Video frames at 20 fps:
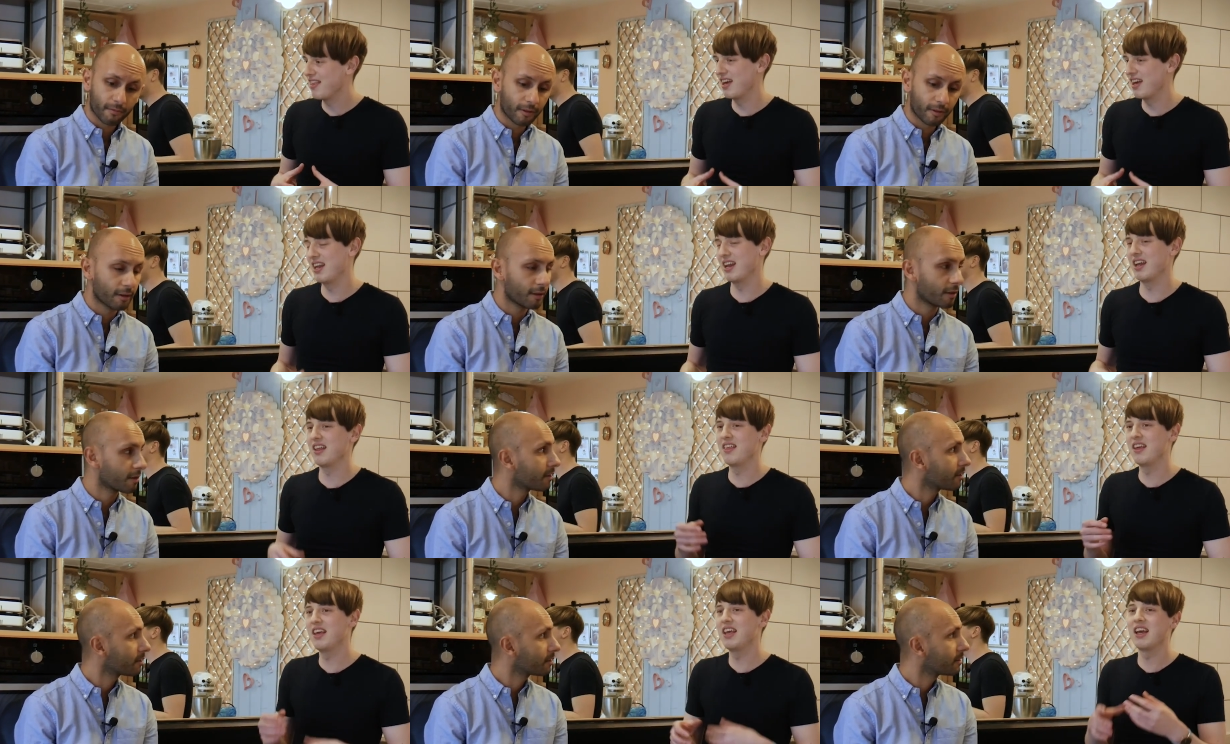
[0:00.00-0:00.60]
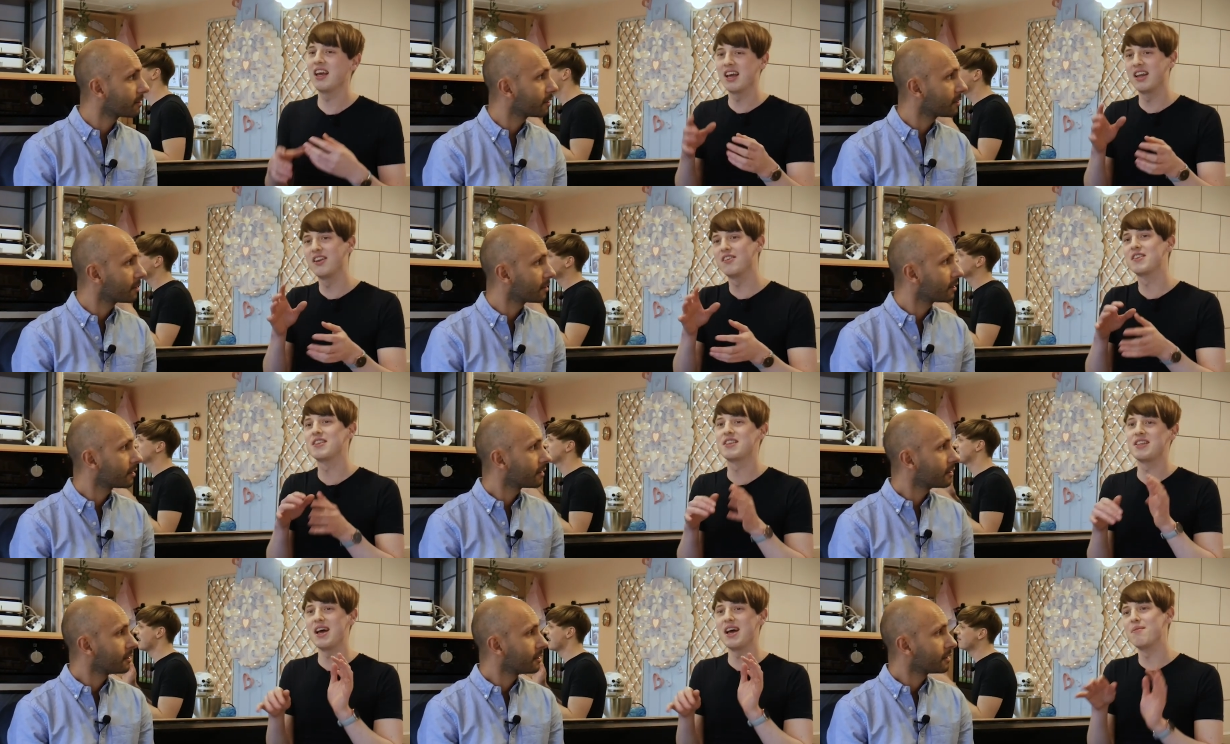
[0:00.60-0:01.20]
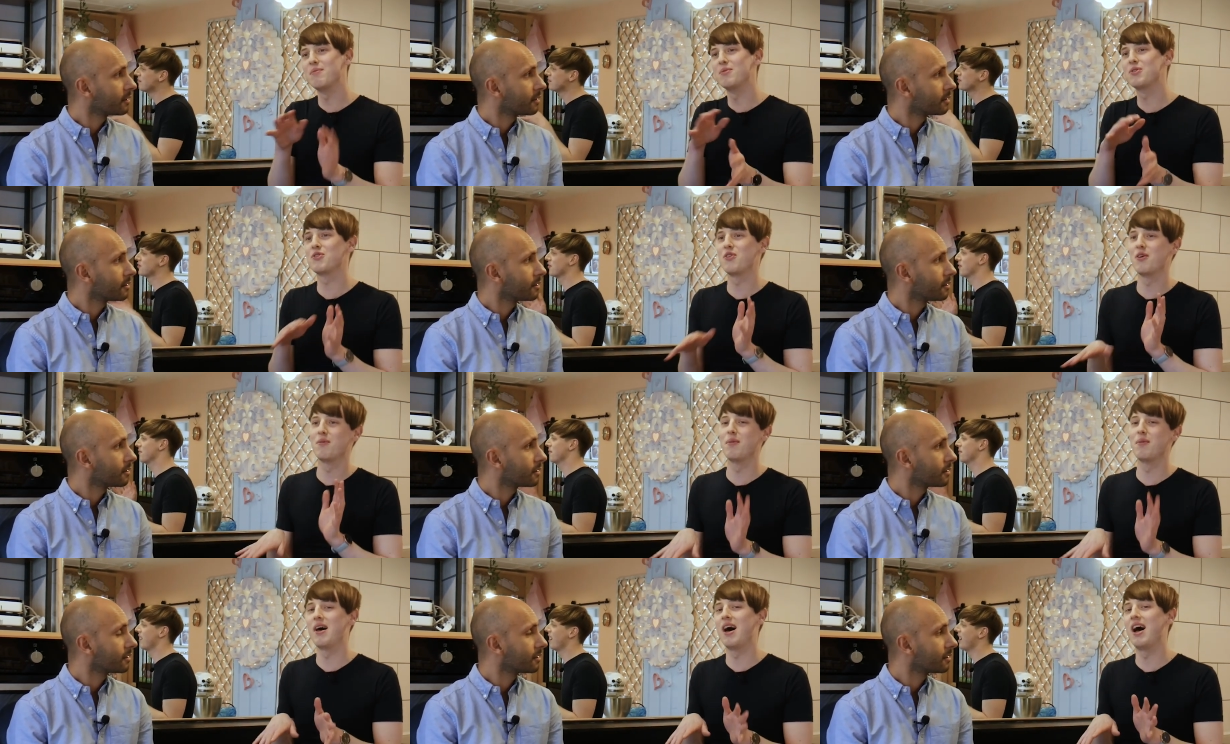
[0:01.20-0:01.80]
Speaker 1: Yeah. And I think it kind of stems
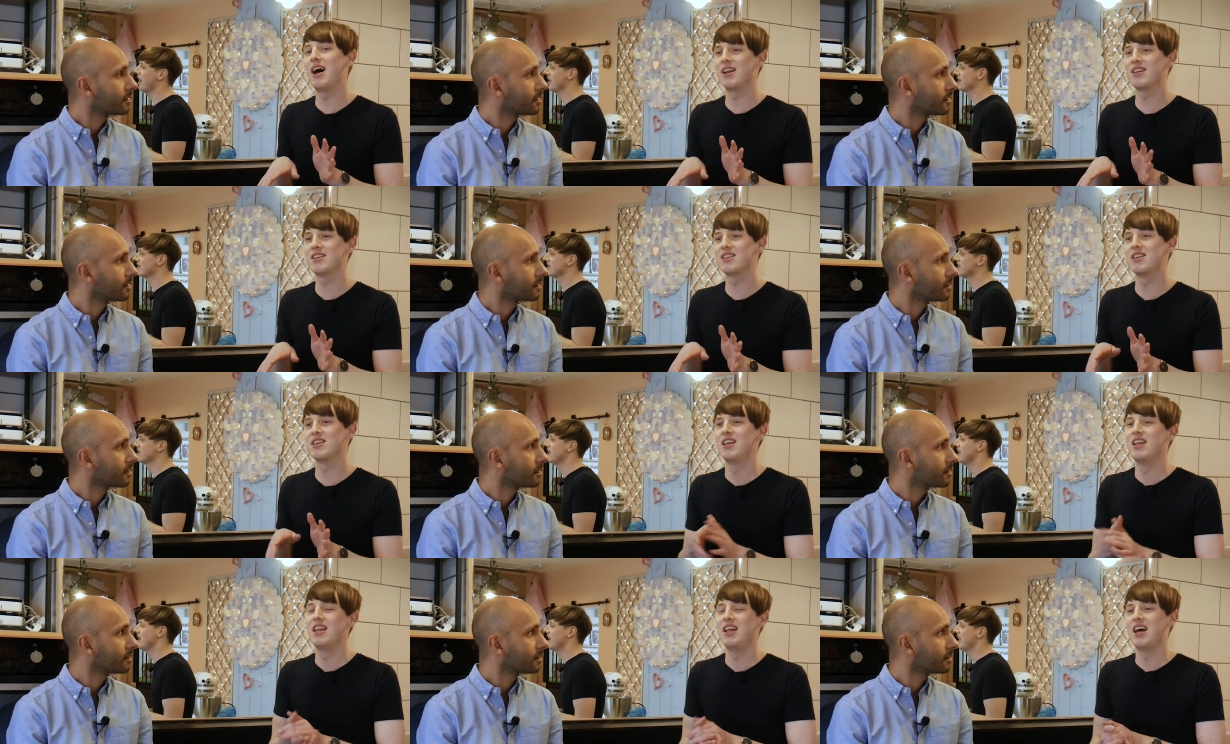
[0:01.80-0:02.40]
from that.